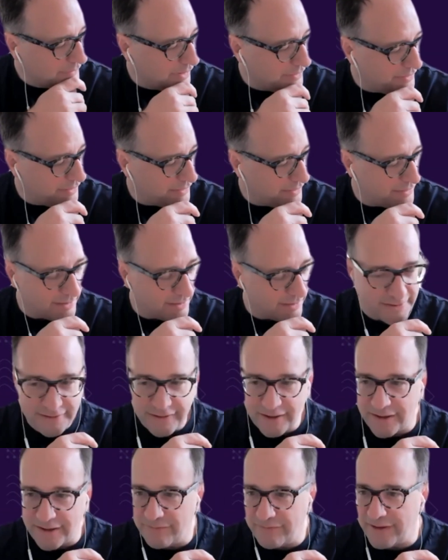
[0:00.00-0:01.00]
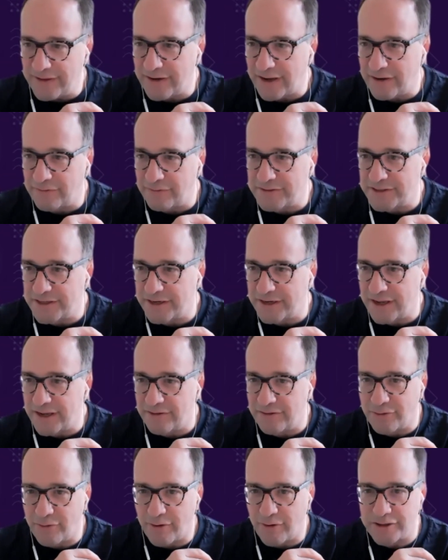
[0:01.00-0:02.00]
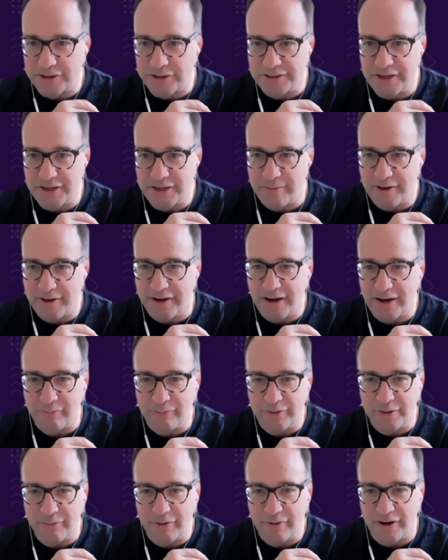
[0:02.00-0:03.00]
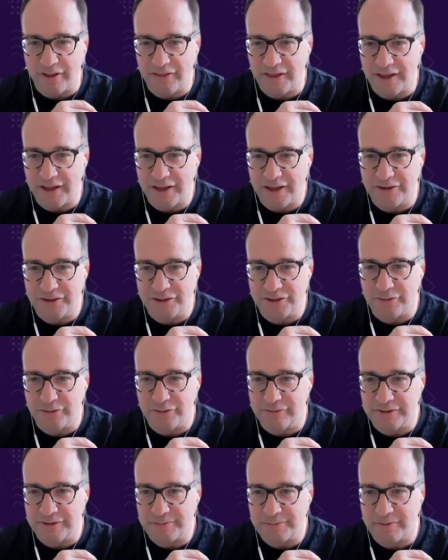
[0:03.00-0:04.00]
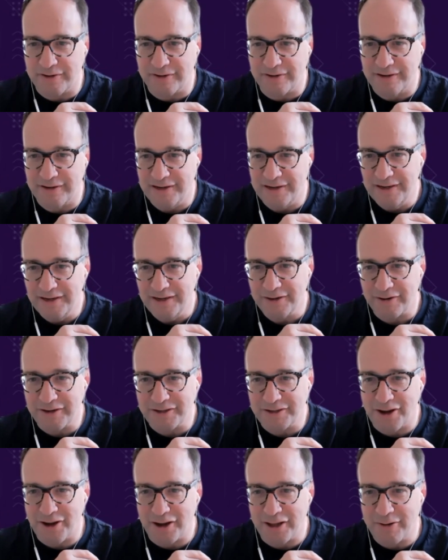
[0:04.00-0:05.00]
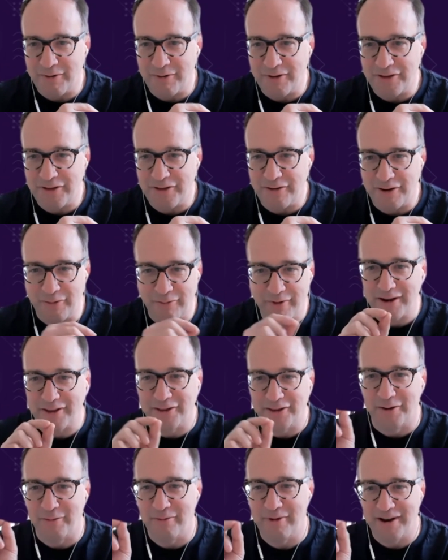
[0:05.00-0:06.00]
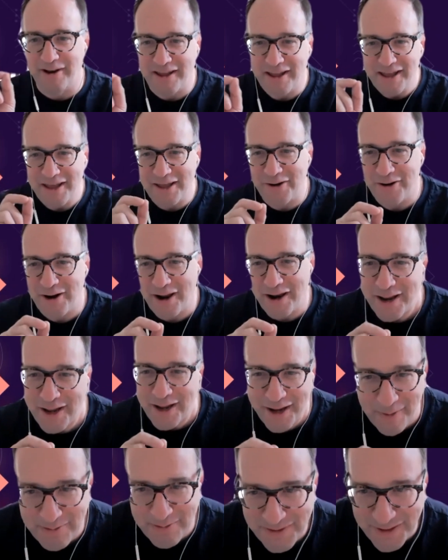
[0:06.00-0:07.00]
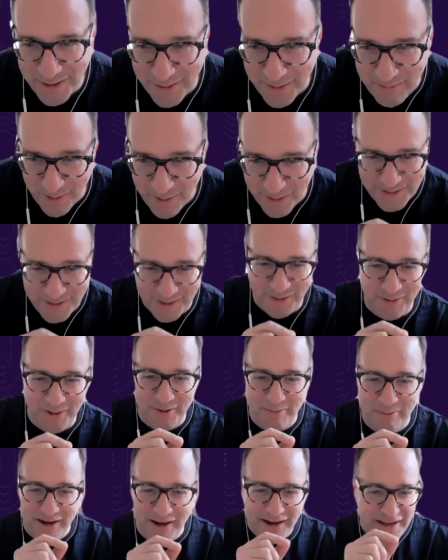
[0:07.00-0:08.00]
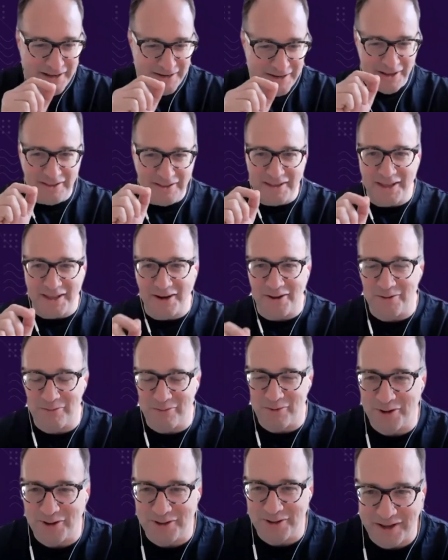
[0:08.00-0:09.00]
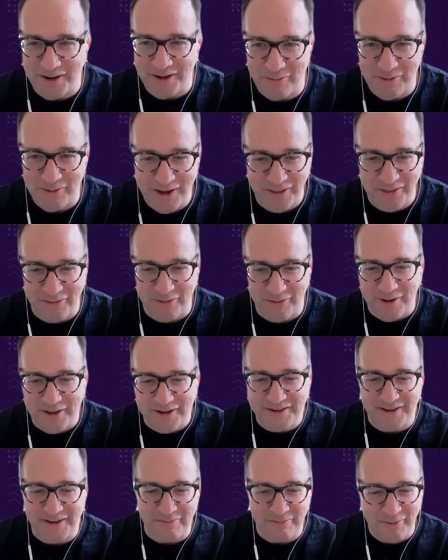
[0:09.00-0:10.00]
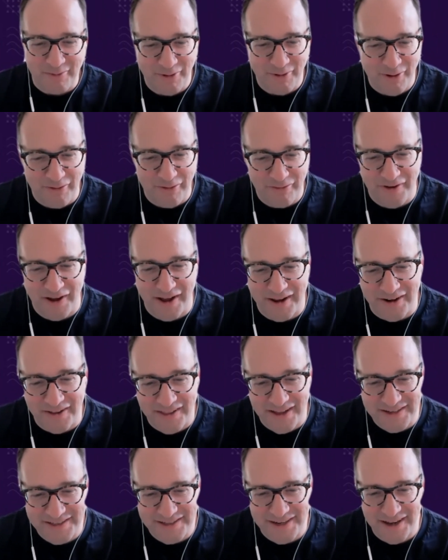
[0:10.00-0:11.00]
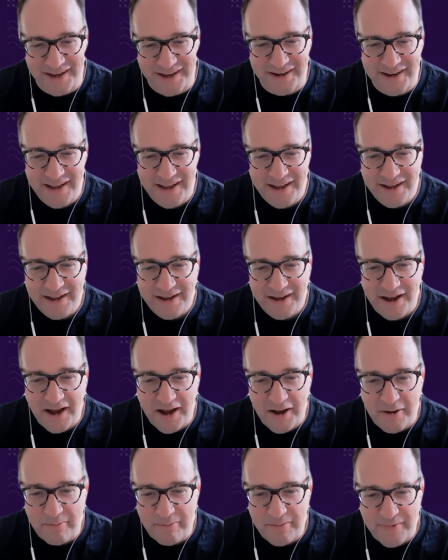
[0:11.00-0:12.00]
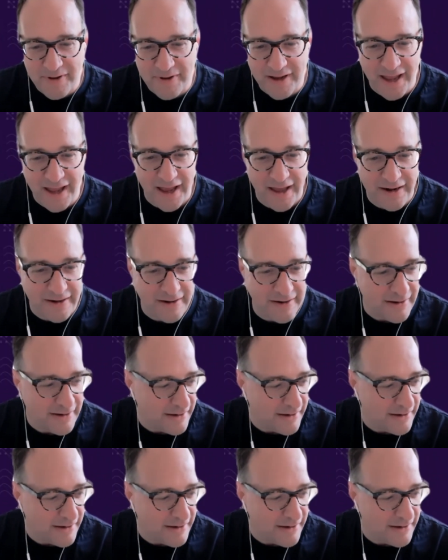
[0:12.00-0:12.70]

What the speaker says: think that's kind of it. I don't see any other questions coming in. I really want to thank you, Joe. It's been great talking with you. I know we had a little bit of internet hiccups there in Barcelona, but not the end of the world. I know we'll get through it, and we're all fine on that side. Again,